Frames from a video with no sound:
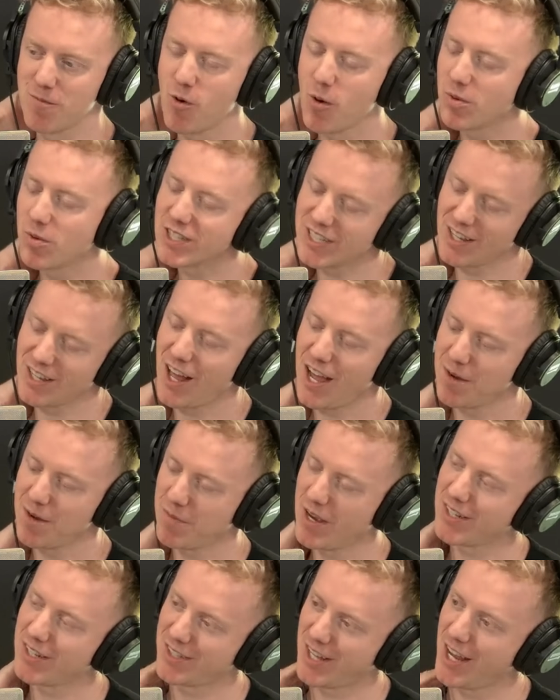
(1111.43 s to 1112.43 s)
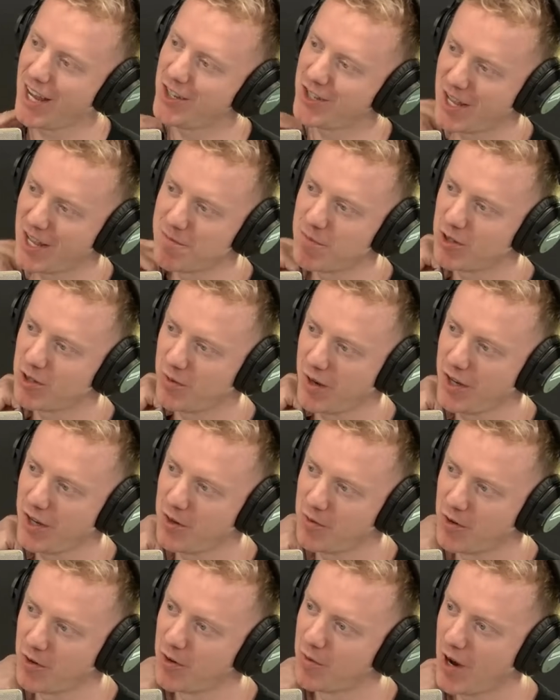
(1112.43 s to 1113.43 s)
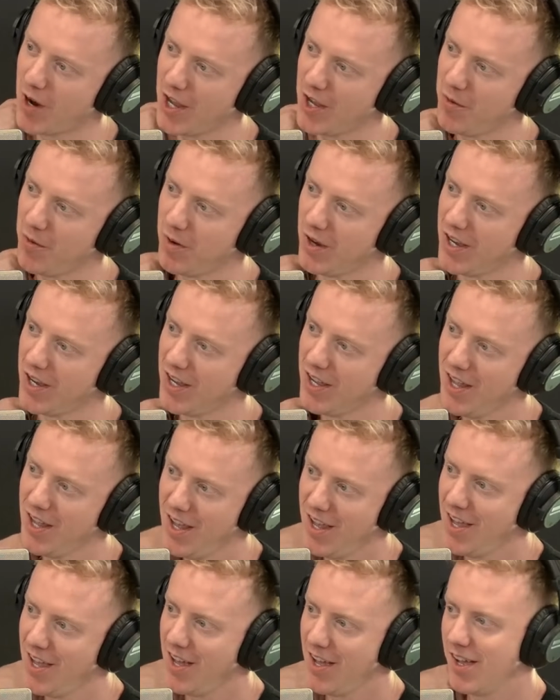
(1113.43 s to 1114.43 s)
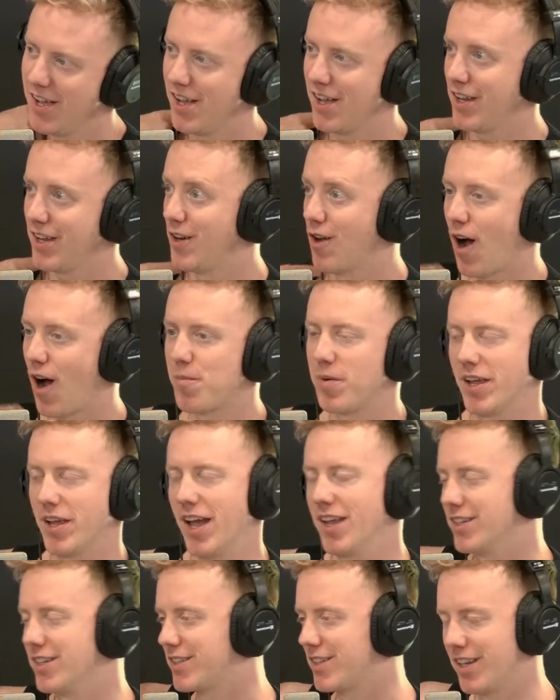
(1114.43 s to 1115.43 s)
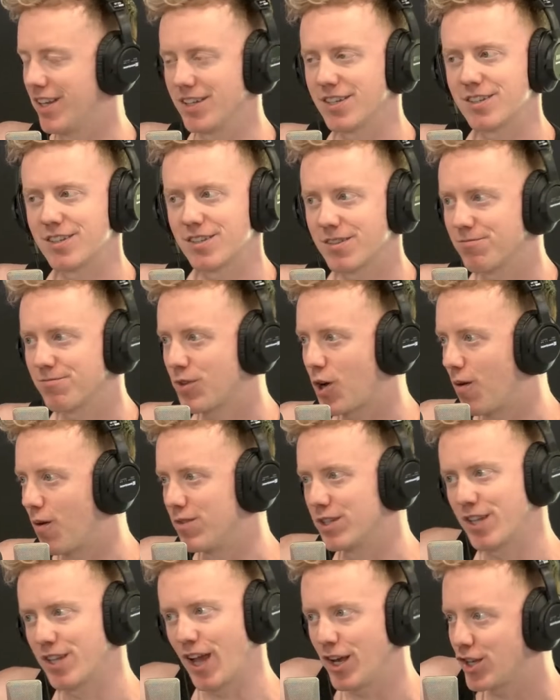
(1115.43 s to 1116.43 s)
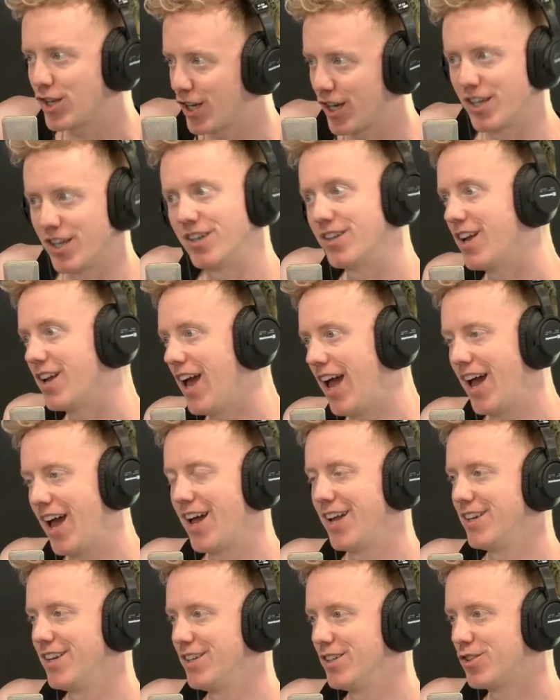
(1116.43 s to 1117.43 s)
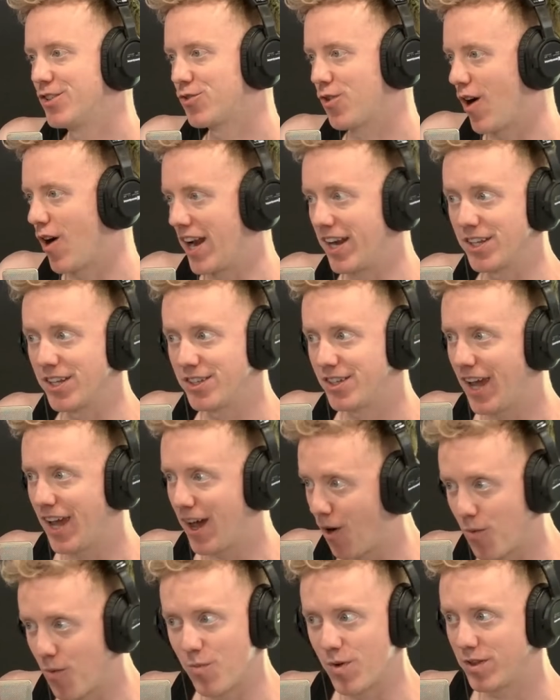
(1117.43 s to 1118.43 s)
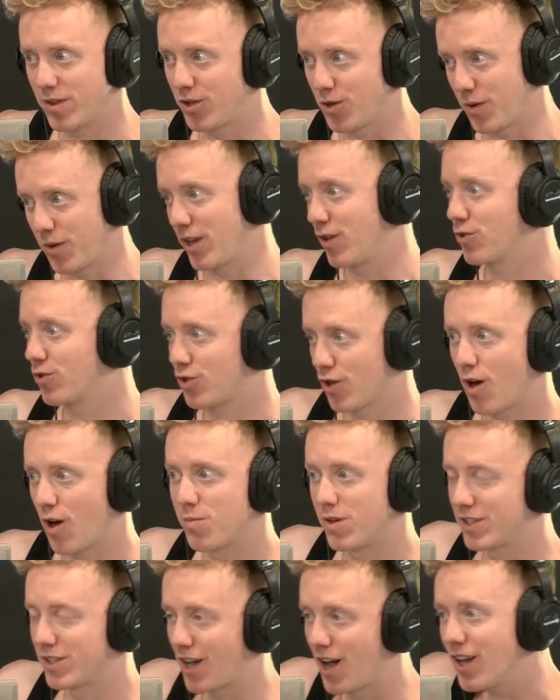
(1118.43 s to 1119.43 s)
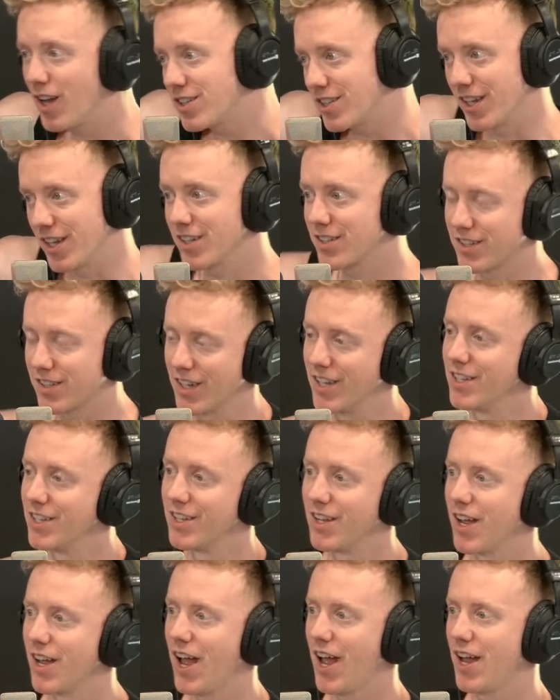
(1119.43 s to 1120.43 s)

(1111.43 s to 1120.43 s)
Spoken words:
What was it like backstage then between you all, where you were, you know, up against this conversation and trying to get on with doing your job as artists and